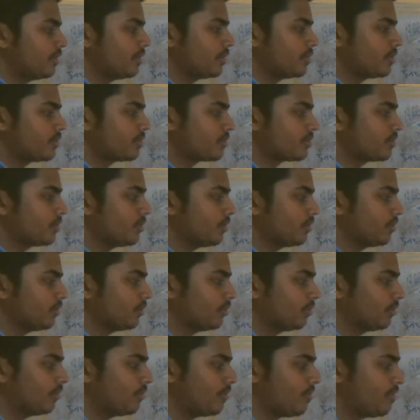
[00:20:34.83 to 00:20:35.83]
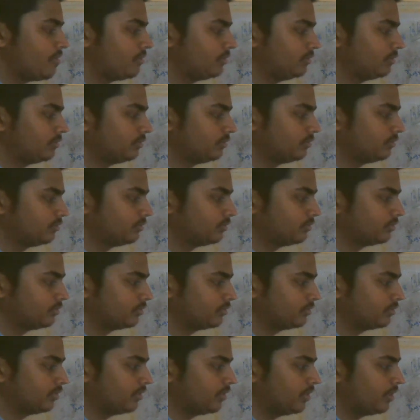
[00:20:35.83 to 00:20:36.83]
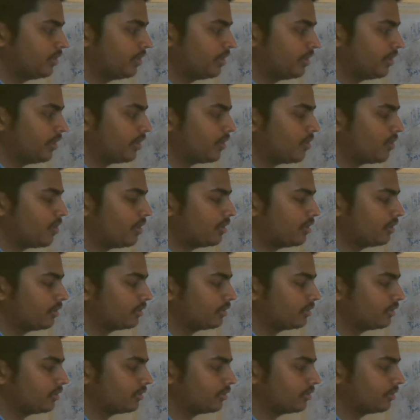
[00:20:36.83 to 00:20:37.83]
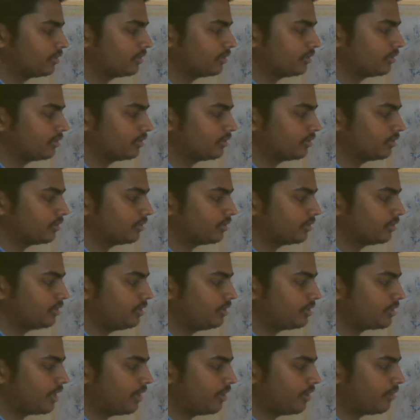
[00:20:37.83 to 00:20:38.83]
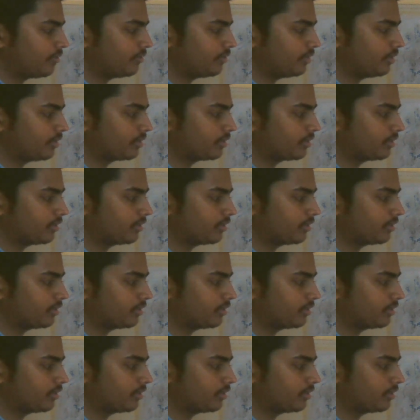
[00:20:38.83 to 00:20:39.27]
So I got this kind of things.